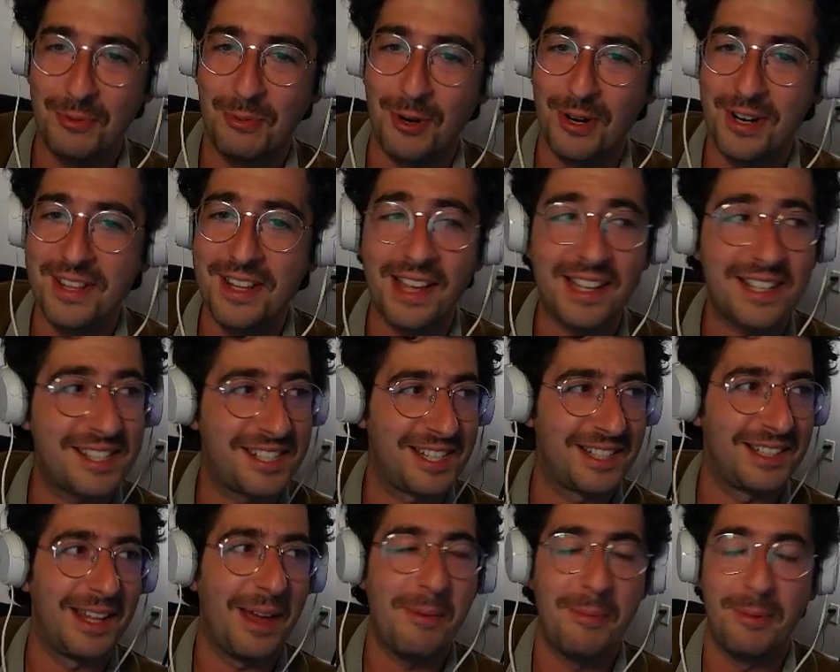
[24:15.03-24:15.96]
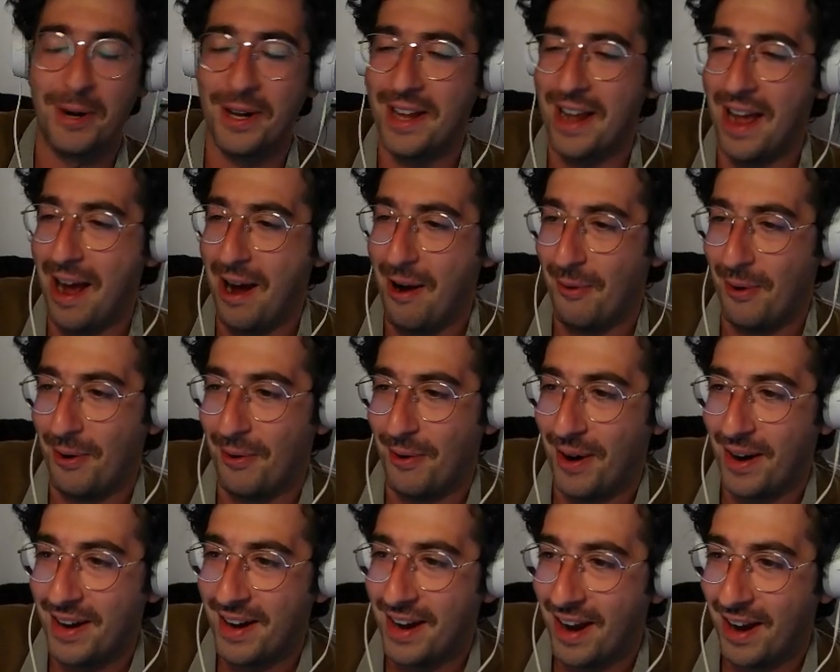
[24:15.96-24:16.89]
in, like, celebrity hour
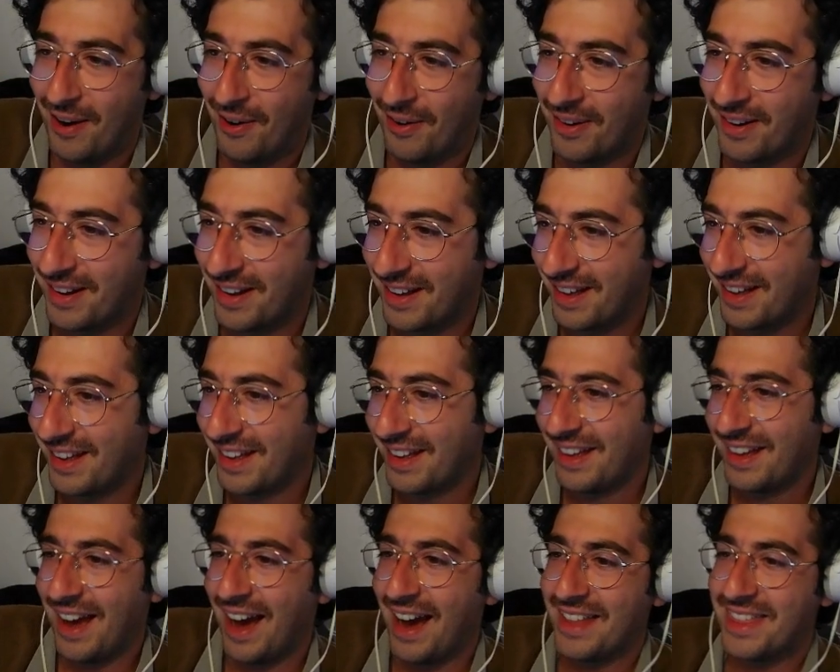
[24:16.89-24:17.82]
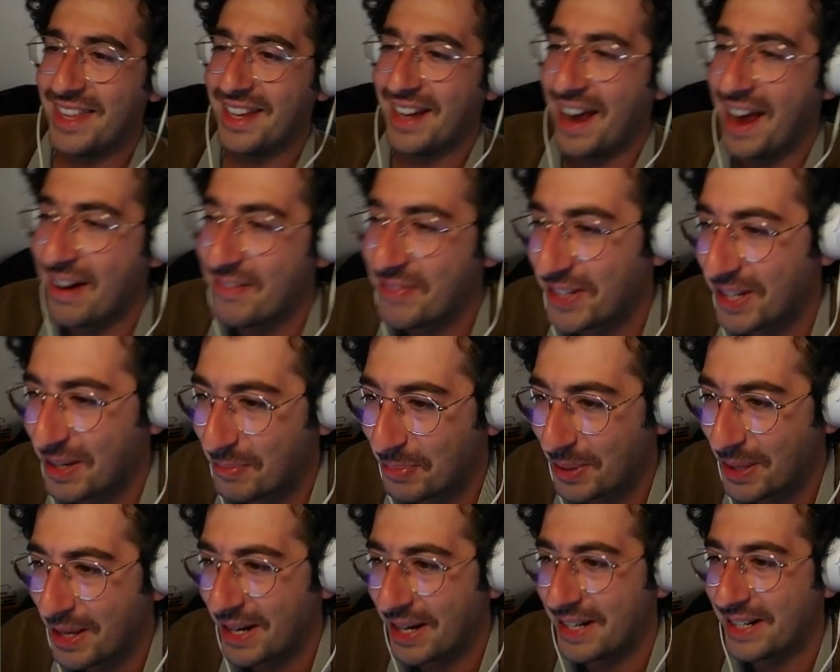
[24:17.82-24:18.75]
right now. I think I have the
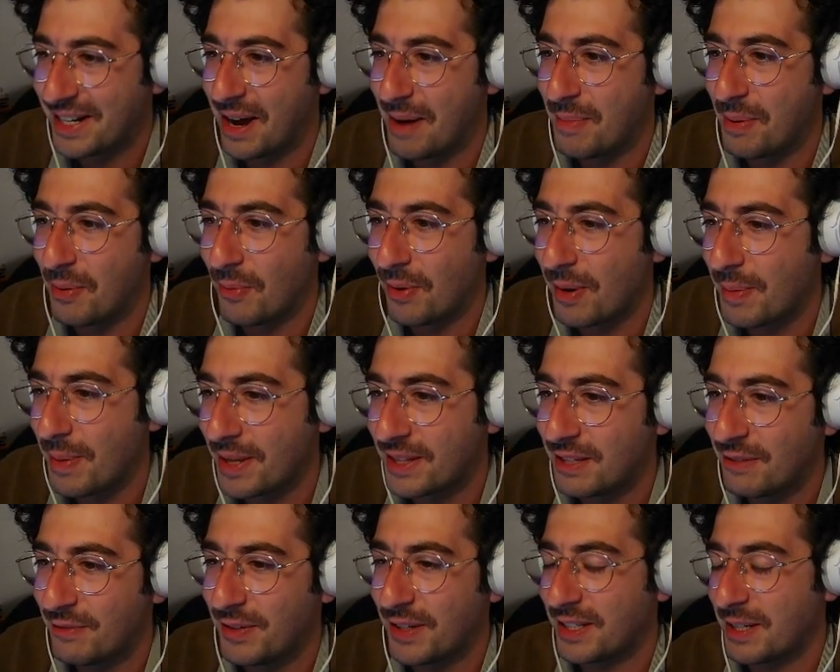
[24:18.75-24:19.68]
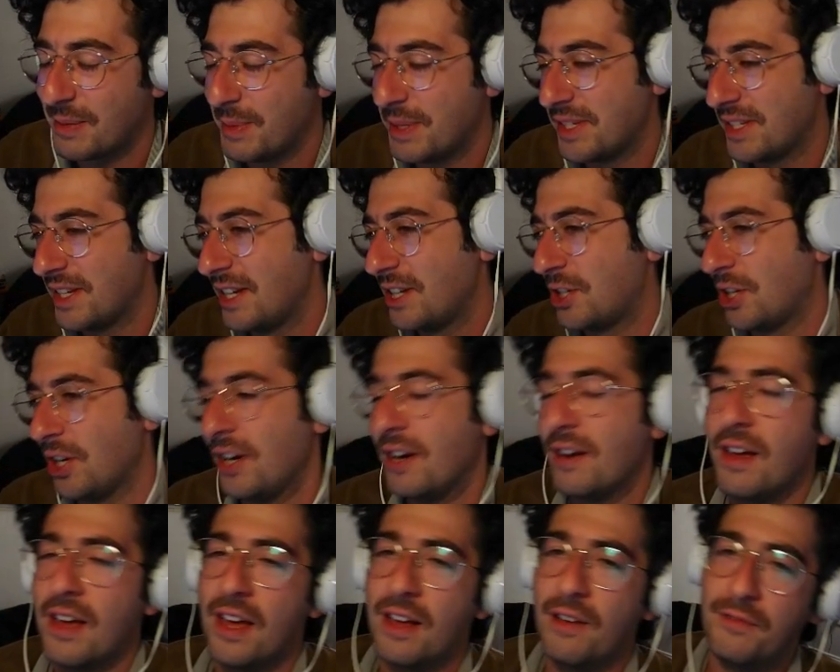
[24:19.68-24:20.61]
complaining it down, but what about the victimization?
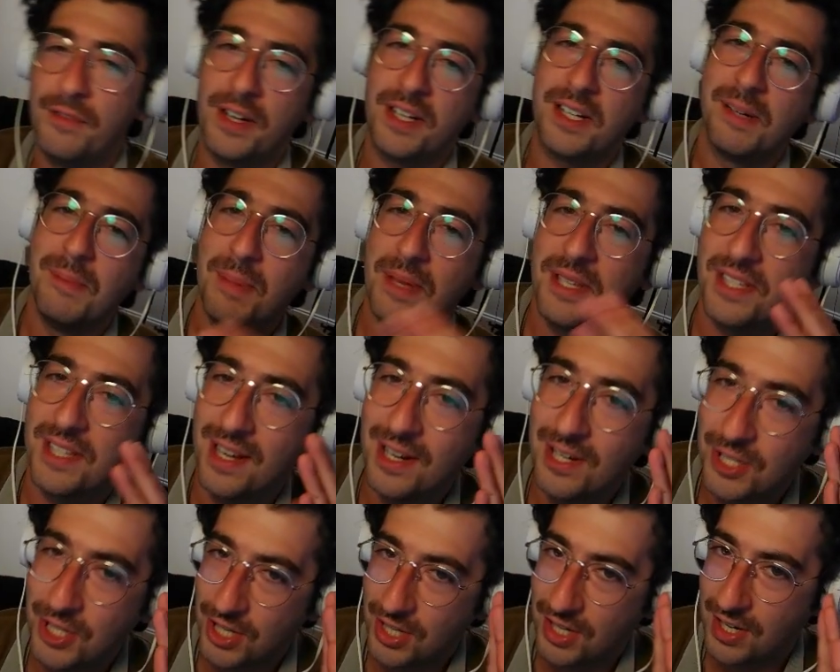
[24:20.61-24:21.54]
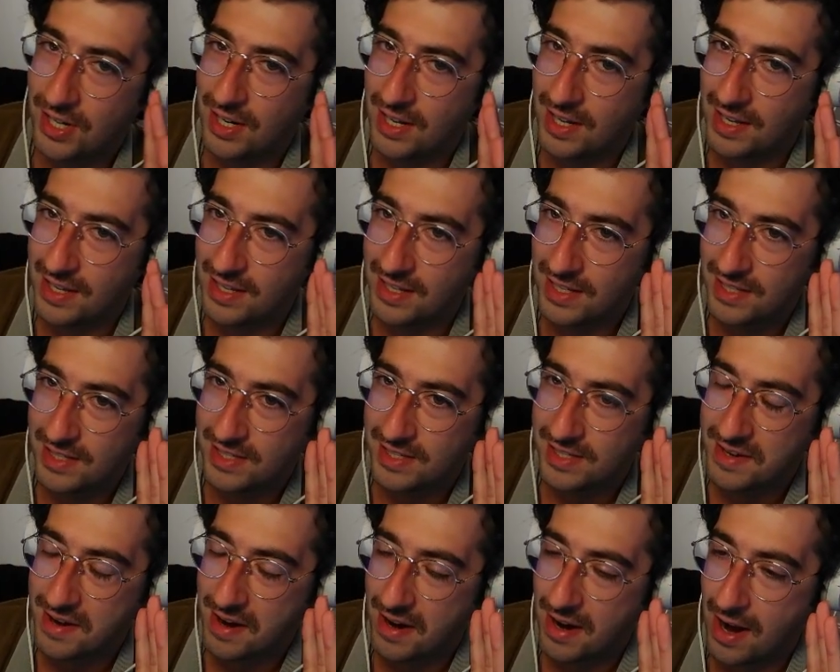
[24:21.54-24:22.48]
Victimization
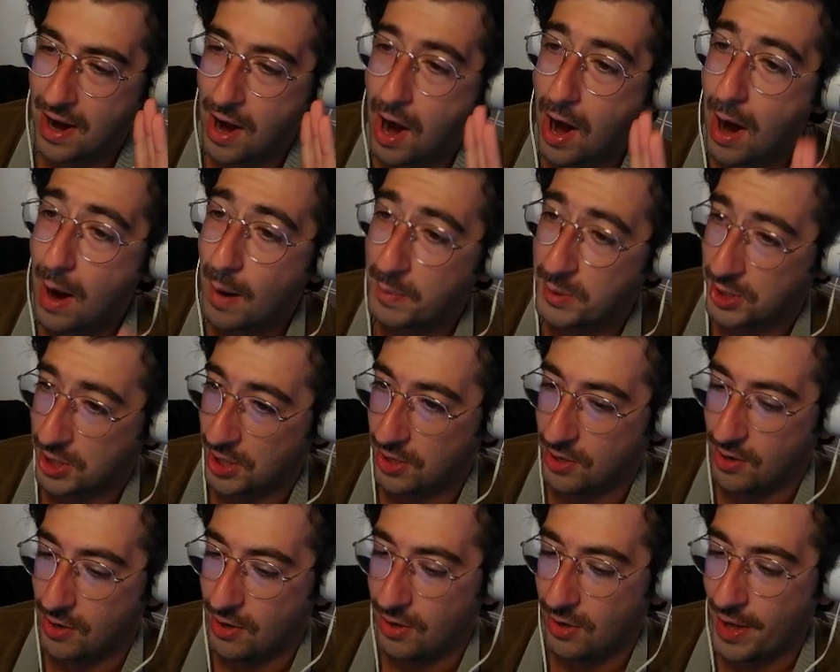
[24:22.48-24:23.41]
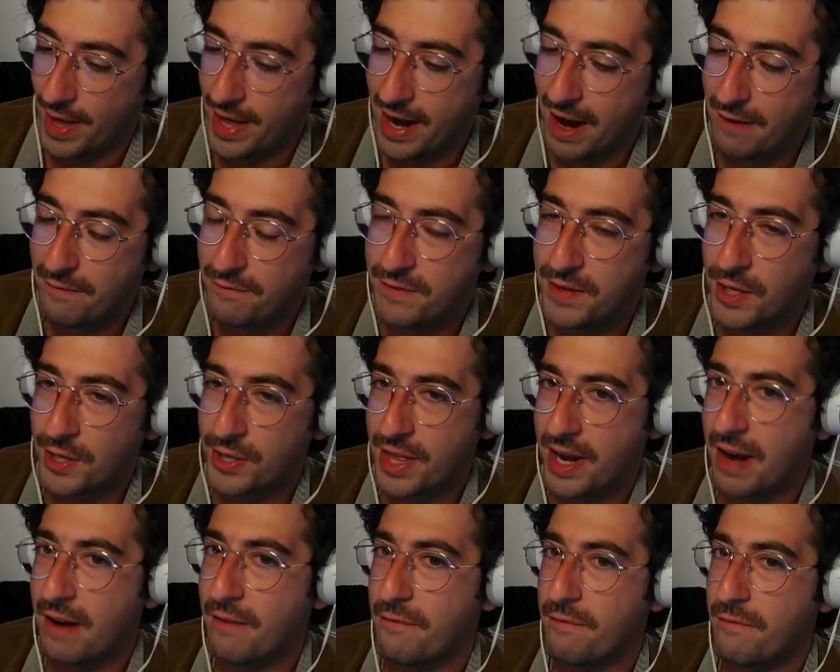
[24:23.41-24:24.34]
is optional, and I feel that
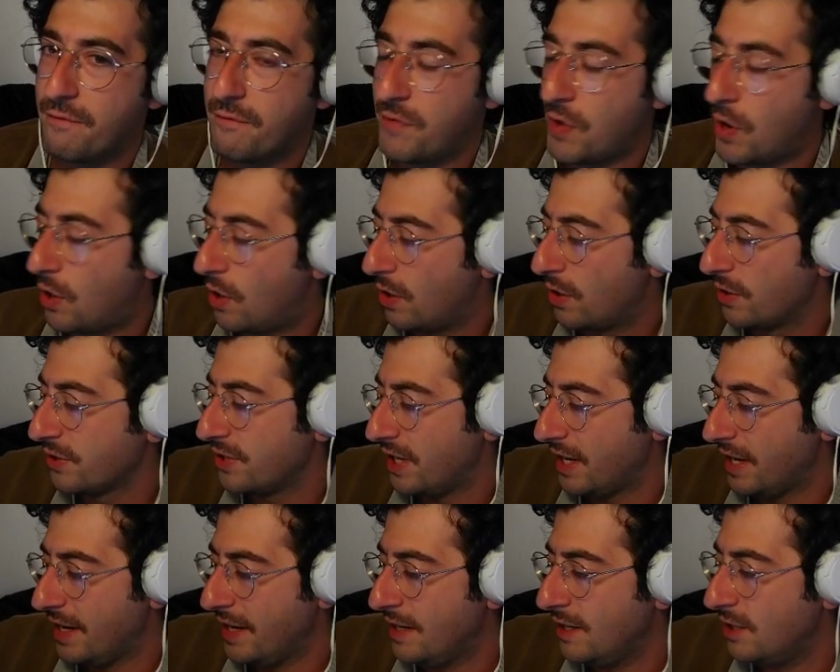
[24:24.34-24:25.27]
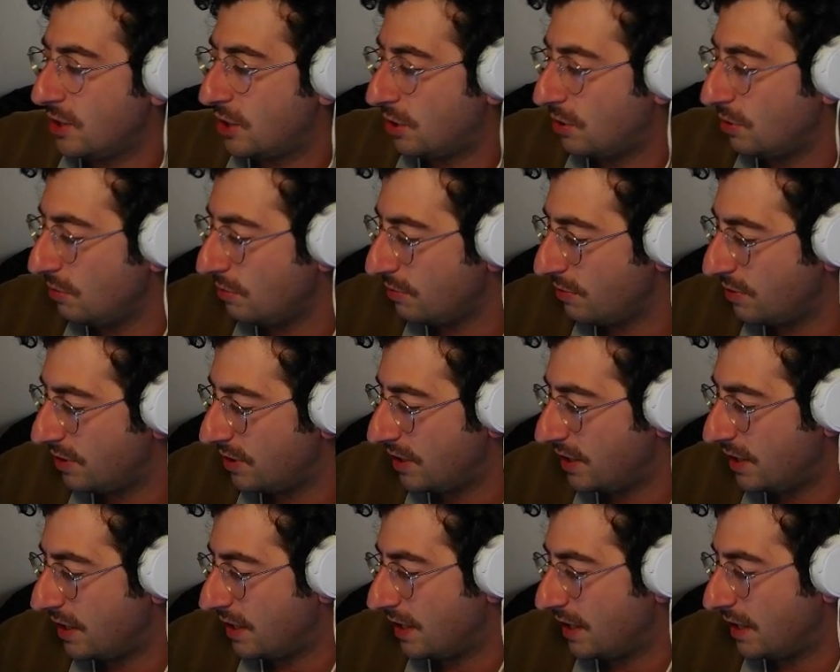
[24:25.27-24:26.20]
it falls into
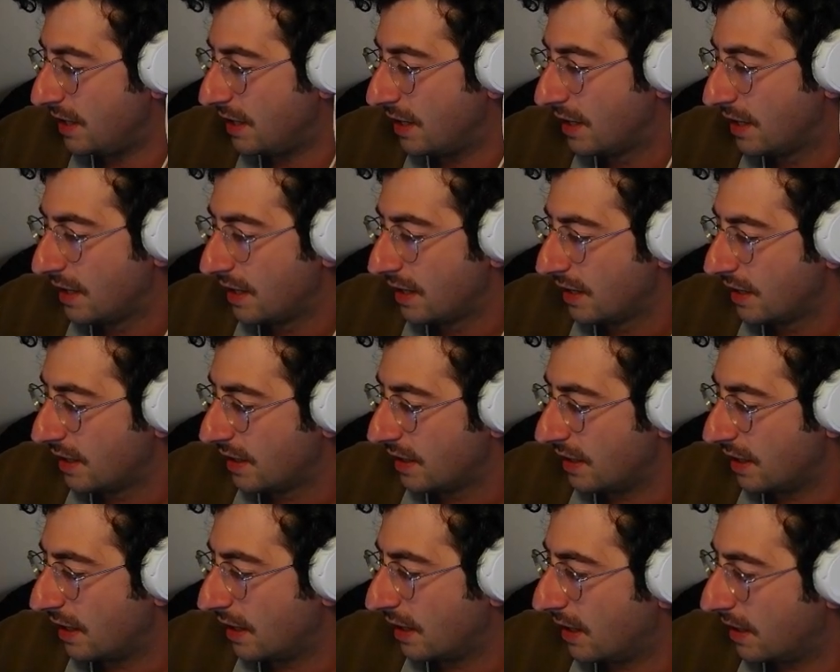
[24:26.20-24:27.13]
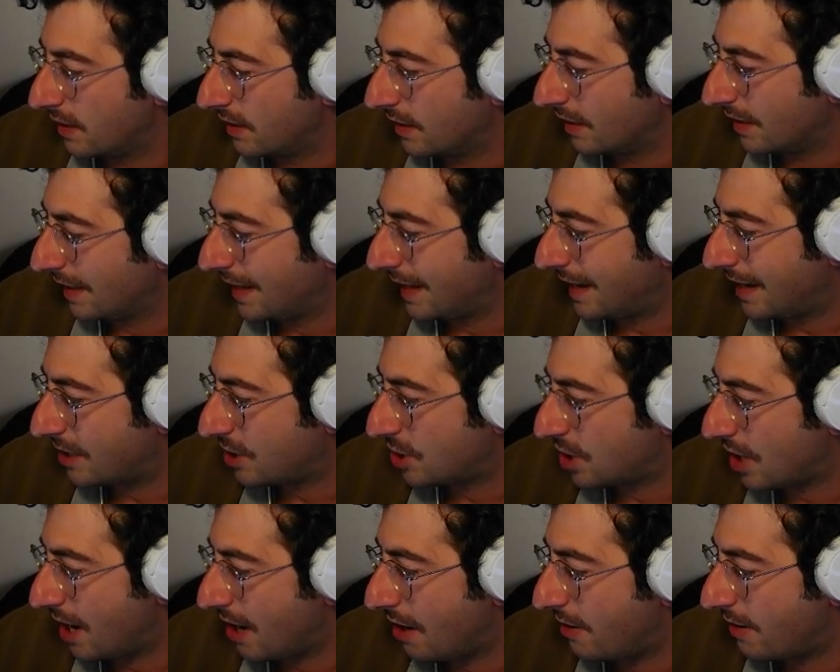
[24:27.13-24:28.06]
the... lash
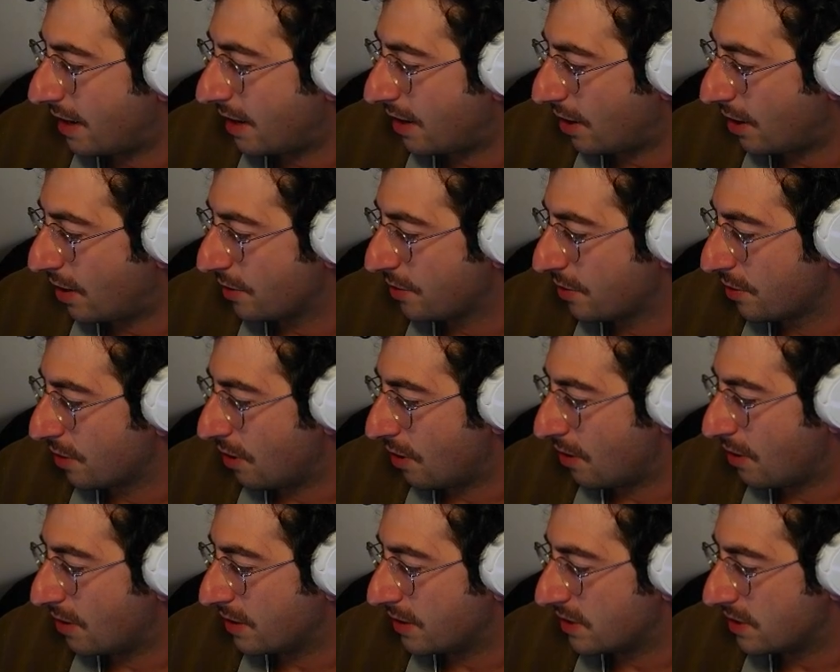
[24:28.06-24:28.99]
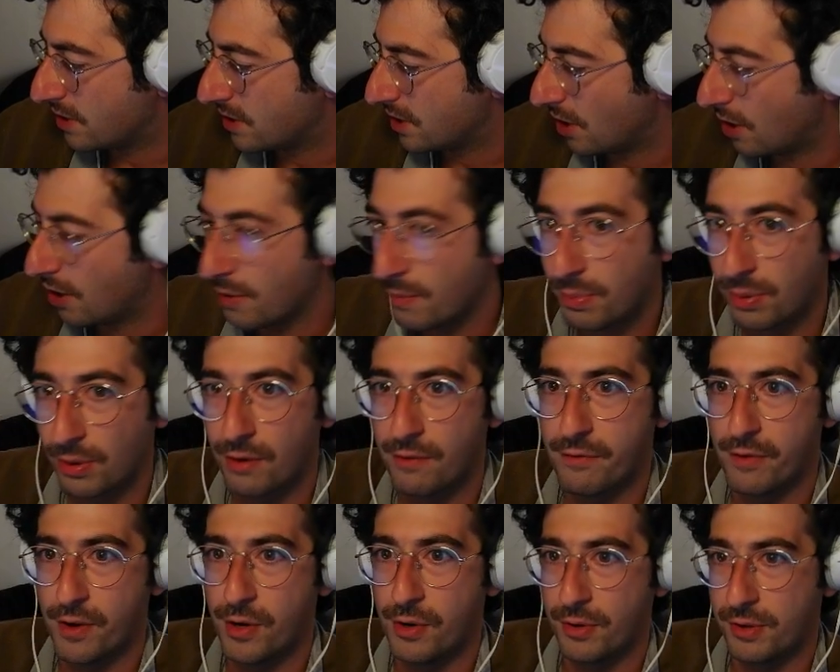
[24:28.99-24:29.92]
out at other artists
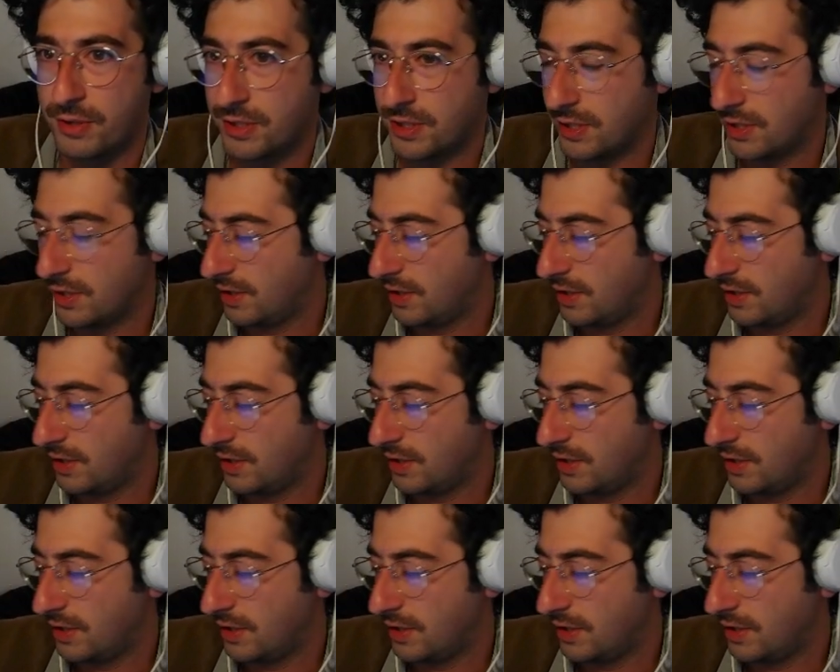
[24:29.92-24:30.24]
unprovoked